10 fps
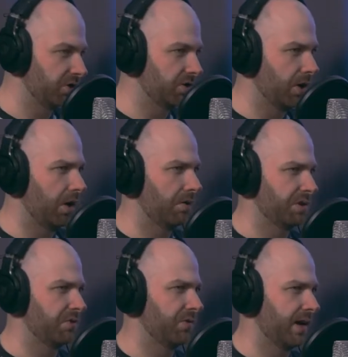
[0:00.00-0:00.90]
his car in
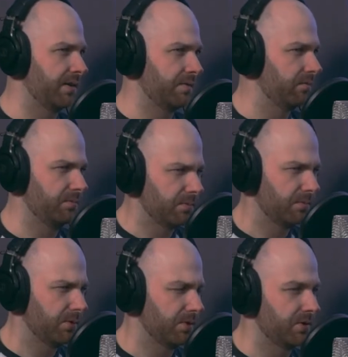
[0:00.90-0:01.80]
the rain.
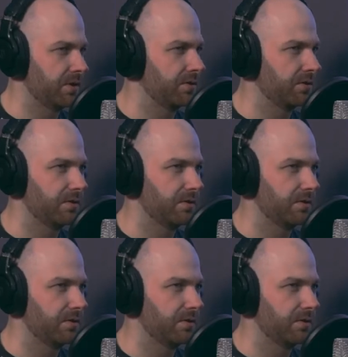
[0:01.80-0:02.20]
What is this?